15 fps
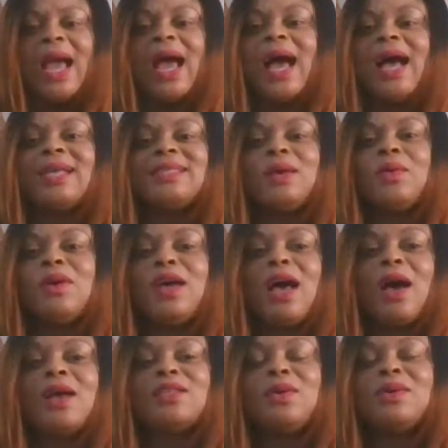As I
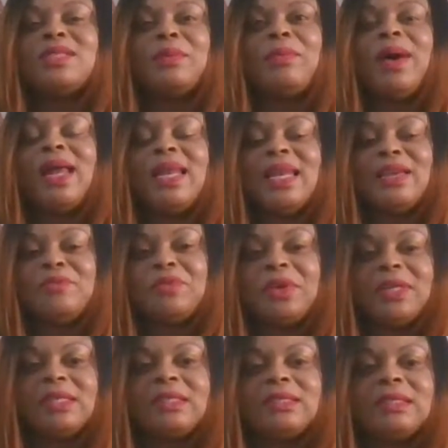was about
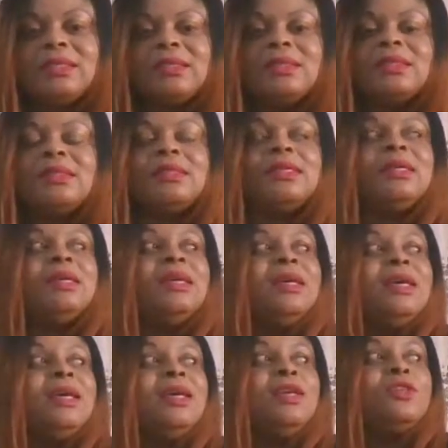leaving,
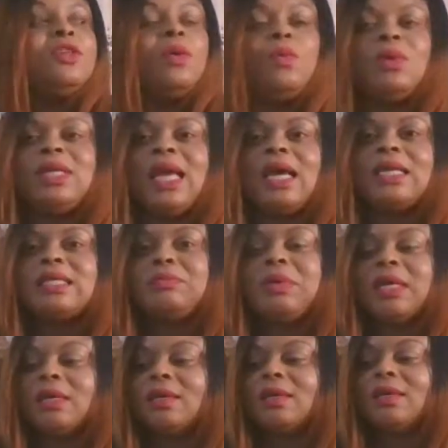someone asked
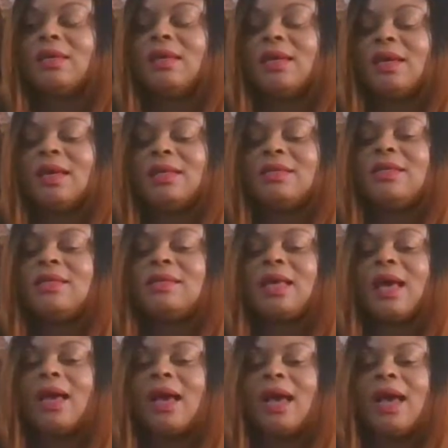me,
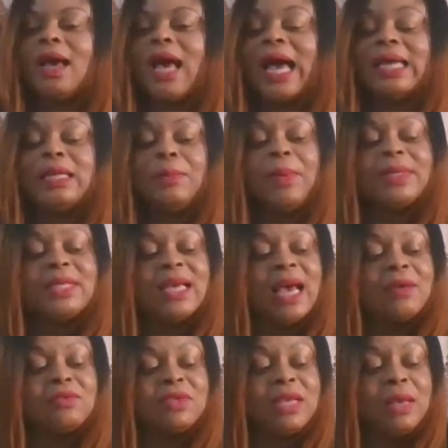sister, and the person
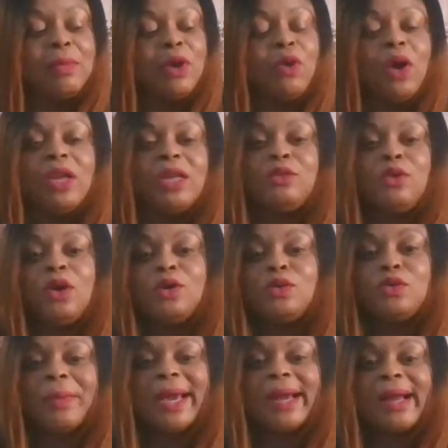have seen me going to
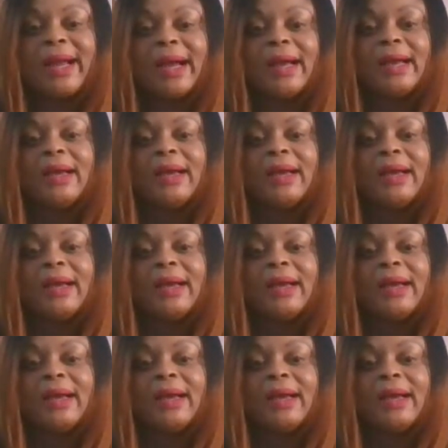my car.